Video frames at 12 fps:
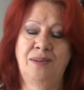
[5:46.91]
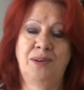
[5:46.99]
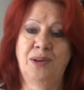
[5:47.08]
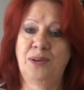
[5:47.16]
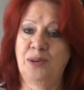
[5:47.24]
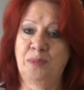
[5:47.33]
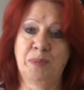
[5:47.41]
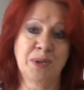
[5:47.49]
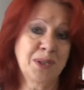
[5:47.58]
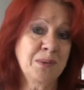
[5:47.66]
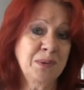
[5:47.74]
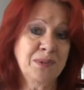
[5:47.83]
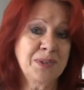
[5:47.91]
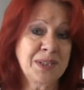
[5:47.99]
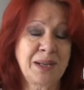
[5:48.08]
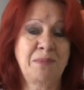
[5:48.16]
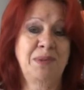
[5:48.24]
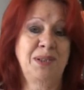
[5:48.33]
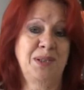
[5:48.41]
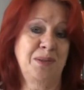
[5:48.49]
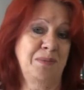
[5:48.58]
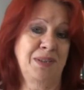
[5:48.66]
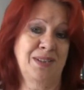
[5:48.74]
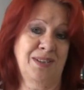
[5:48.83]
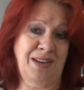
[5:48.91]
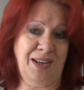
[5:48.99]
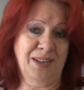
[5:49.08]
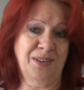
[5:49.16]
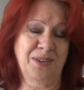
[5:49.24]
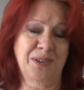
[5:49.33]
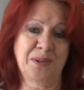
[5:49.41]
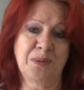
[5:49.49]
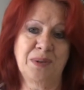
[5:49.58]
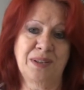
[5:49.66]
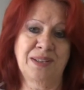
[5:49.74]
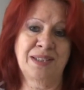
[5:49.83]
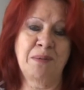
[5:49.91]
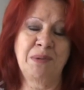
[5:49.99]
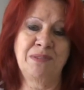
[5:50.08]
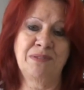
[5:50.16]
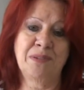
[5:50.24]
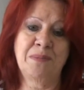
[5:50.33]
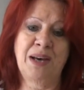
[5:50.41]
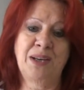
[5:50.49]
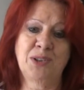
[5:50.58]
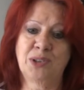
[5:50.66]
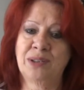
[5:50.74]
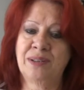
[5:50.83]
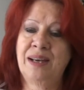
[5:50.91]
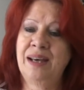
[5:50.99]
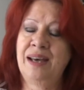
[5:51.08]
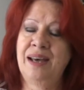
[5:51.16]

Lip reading: not possible for somebody to be so accurate with some information.